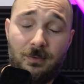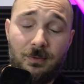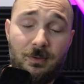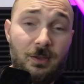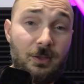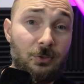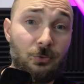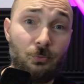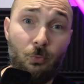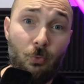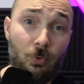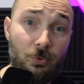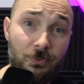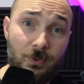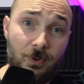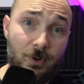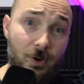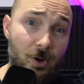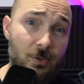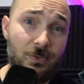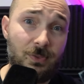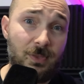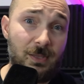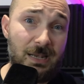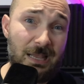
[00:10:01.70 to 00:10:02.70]
It won't
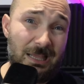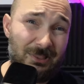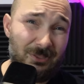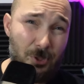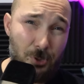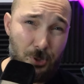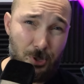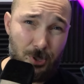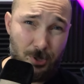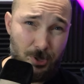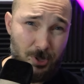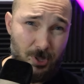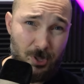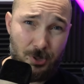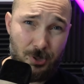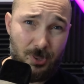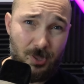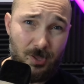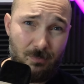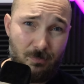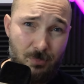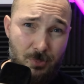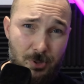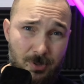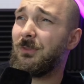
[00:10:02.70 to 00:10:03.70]
run the latest
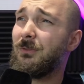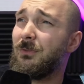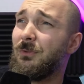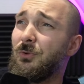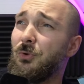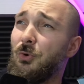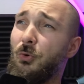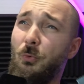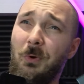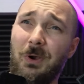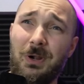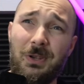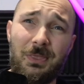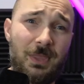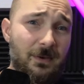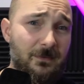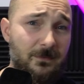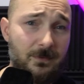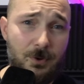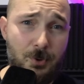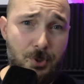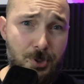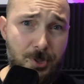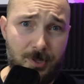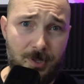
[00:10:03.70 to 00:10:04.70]
systems, you will
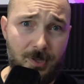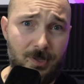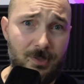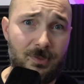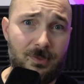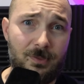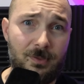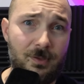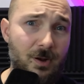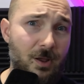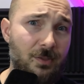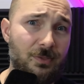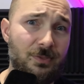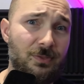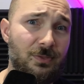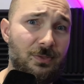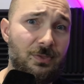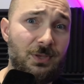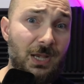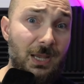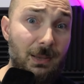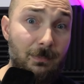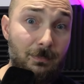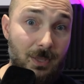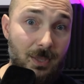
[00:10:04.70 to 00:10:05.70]
never see it run
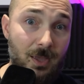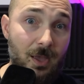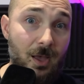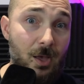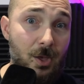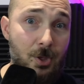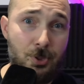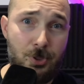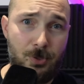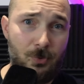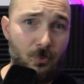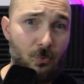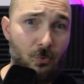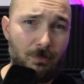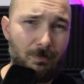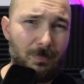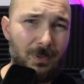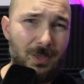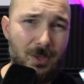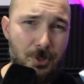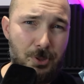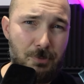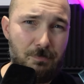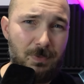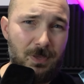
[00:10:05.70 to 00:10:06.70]
Dreamcast or
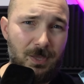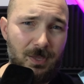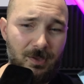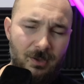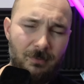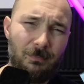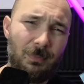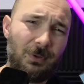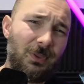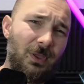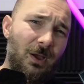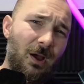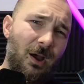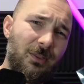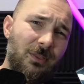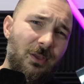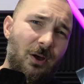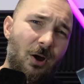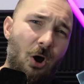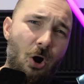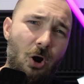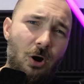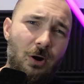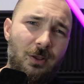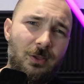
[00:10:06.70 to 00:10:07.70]
PSP, but I'd
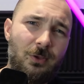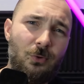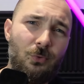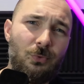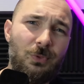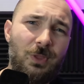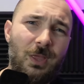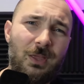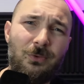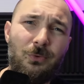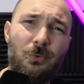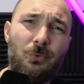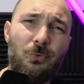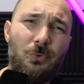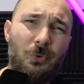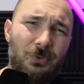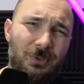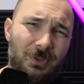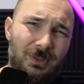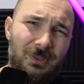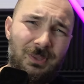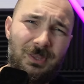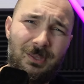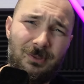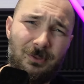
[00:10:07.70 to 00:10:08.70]
argue that you
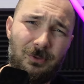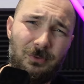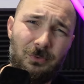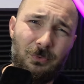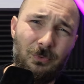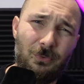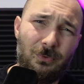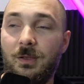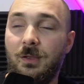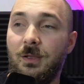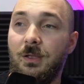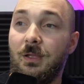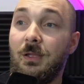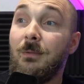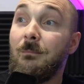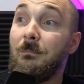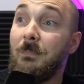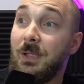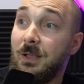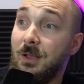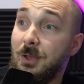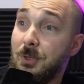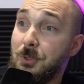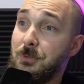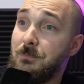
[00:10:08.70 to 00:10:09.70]
don't need to.
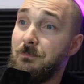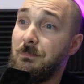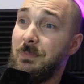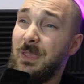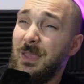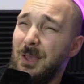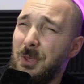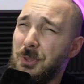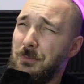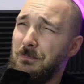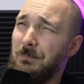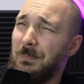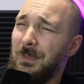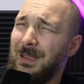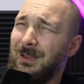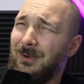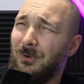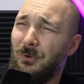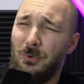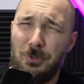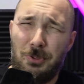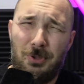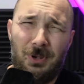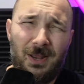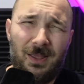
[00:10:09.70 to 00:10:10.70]
Because PSP
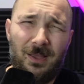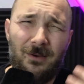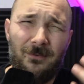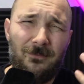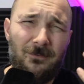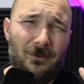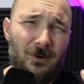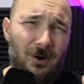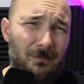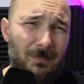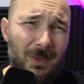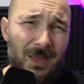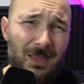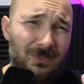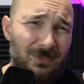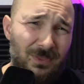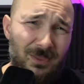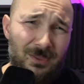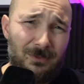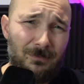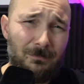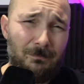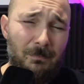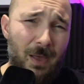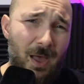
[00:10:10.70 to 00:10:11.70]
looks like a
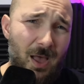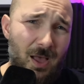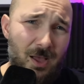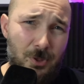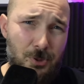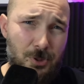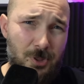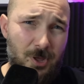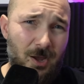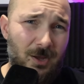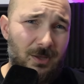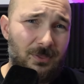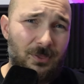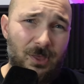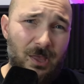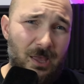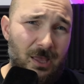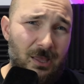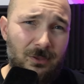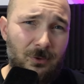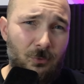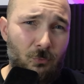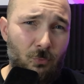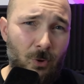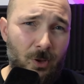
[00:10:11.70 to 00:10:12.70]
fermented backside
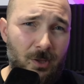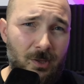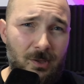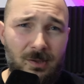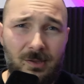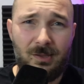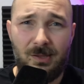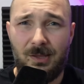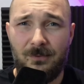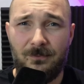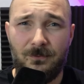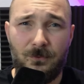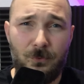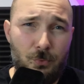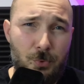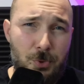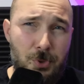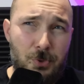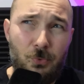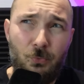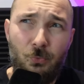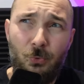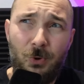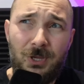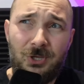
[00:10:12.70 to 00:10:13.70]
anyway if you
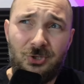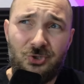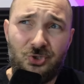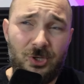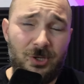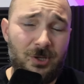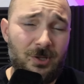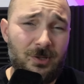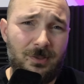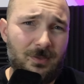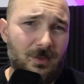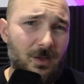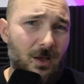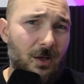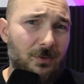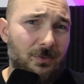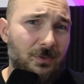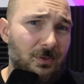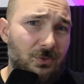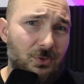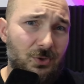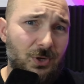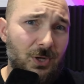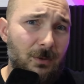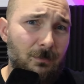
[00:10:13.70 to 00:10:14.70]
squish it on a
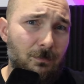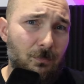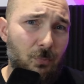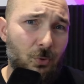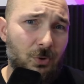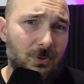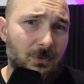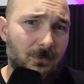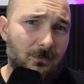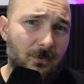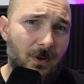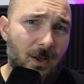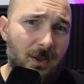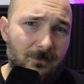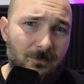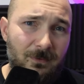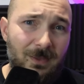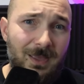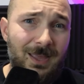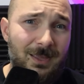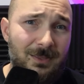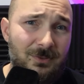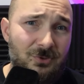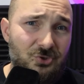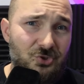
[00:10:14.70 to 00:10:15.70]
3.5
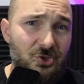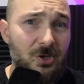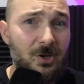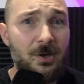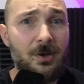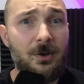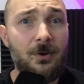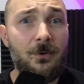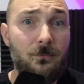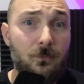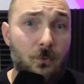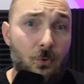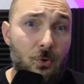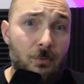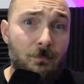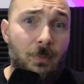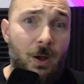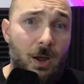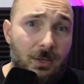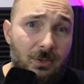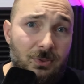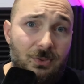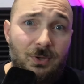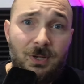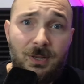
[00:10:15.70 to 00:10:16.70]
inch
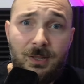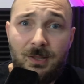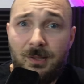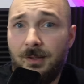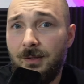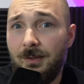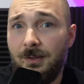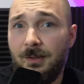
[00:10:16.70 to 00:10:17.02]
4x3